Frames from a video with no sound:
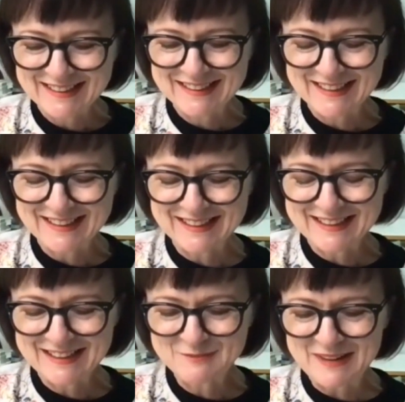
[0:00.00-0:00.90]
that
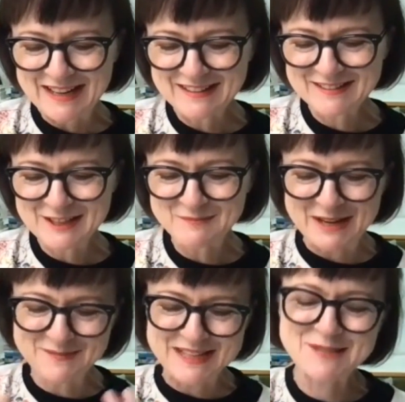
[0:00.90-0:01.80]

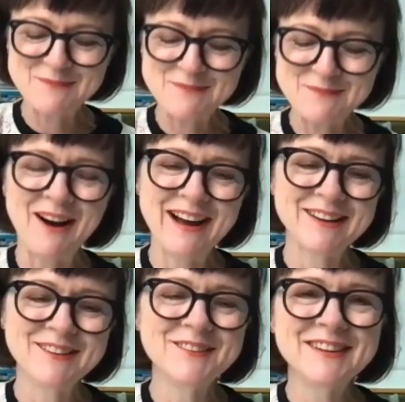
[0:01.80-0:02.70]
make me
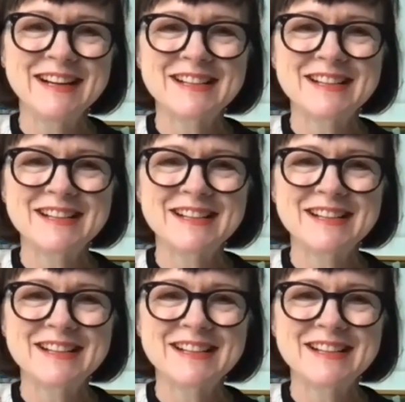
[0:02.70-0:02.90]
smile.